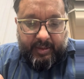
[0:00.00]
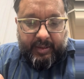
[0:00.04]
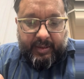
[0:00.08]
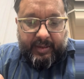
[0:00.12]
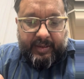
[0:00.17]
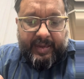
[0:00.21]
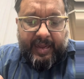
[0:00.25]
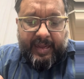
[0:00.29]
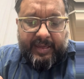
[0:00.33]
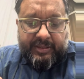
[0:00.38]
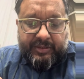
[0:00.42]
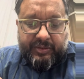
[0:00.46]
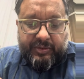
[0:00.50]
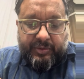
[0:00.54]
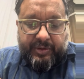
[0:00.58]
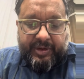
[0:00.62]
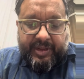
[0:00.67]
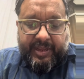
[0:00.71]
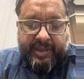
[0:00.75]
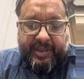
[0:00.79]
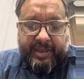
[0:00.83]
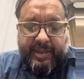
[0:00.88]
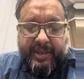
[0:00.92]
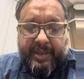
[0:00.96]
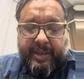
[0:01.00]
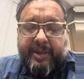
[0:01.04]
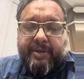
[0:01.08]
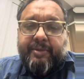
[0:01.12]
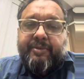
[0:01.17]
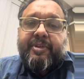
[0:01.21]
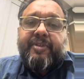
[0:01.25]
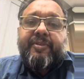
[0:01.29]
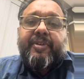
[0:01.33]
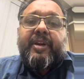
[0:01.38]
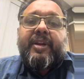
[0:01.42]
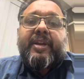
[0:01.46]
Guys, today
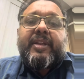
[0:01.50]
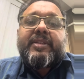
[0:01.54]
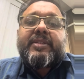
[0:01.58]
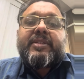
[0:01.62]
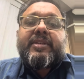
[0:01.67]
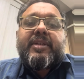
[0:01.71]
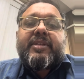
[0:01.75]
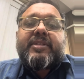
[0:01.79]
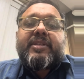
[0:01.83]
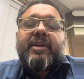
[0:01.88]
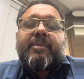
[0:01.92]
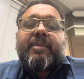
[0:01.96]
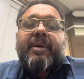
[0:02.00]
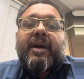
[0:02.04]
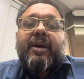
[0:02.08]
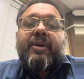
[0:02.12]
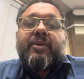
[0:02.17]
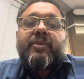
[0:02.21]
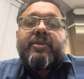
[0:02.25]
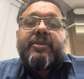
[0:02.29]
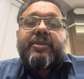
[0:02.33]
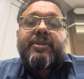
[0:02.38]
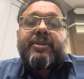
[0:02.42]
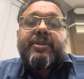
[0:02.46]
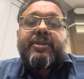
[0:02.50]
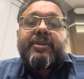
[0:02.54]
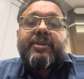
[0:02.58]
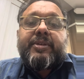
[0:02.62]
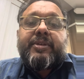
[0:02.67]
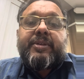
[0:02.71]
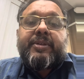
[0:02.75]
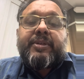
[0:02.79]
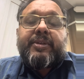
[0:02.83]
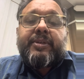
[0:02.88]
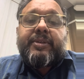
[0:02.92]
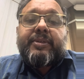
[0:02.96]
we will discuss about
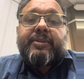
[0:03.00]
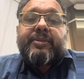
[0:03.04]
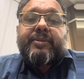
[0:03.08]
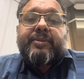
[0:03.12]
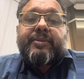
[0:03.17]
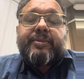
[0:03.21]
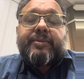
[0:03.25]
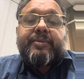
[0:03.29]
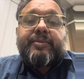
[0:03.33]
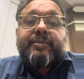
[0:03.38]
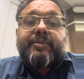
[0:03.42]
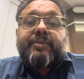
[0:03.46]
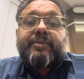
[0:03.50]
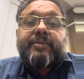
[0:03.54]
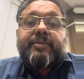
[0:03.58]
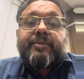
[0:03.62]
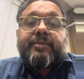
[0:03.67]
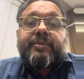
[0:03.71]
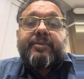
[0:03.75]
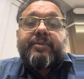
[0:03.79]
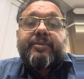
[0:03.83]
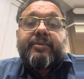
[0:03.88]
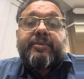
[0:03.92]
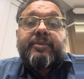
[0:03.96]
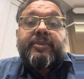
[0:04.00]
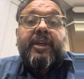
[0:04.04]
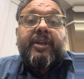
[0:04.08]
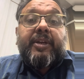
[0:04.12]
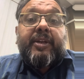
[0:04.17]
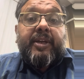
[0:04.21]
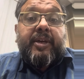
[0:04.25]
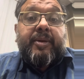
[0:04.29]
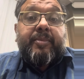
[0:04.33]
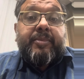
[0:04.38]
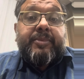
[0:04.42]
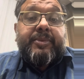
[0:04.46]
the
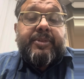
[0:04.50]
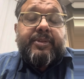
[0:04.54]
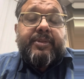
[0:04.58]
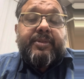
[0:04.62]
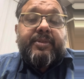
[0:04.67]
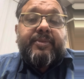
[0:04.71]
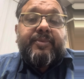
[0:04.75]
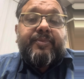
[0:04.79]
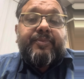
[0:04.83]
terms